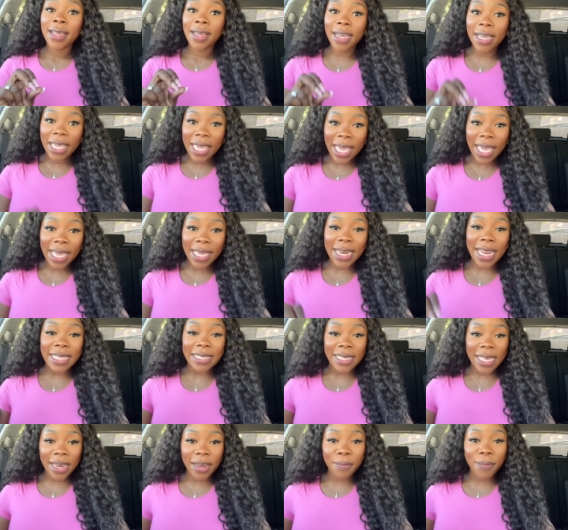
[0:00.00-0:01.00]
Again, I
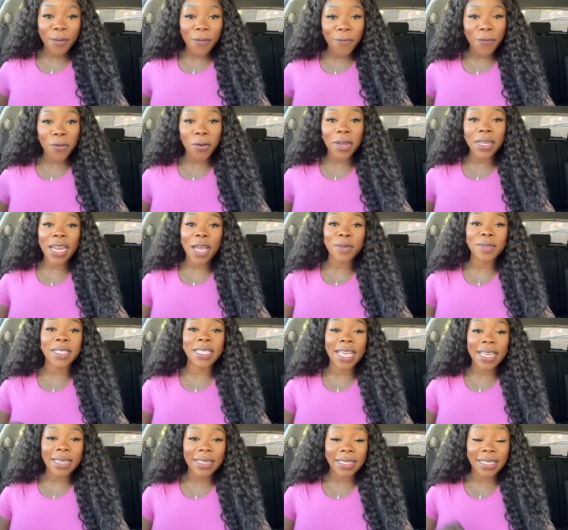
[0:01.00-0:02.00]
said it before and I'll
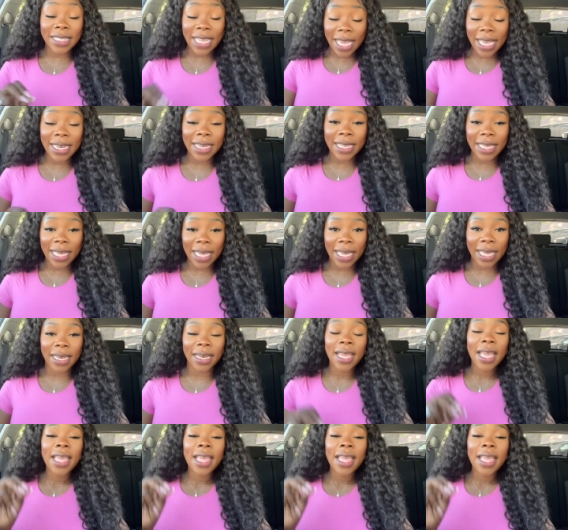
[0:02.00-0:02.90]
say it again.